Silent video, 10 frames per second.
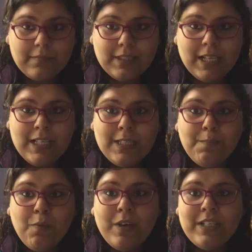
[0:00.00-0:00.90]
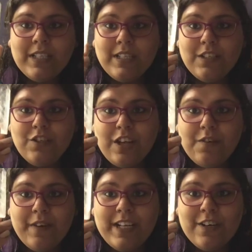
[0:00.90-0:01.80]
It's a point, it's a
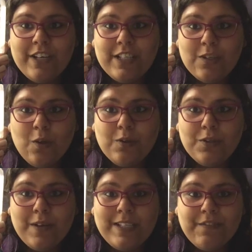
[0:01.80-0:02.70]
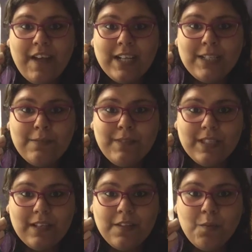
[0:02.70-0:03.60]
generator. It also has
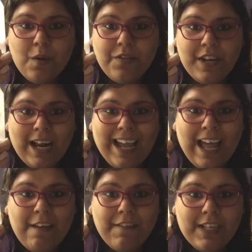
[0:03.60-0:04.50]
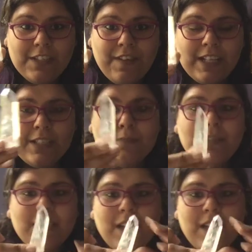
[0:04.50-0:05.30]
phantoms. The one that I have has phantoms.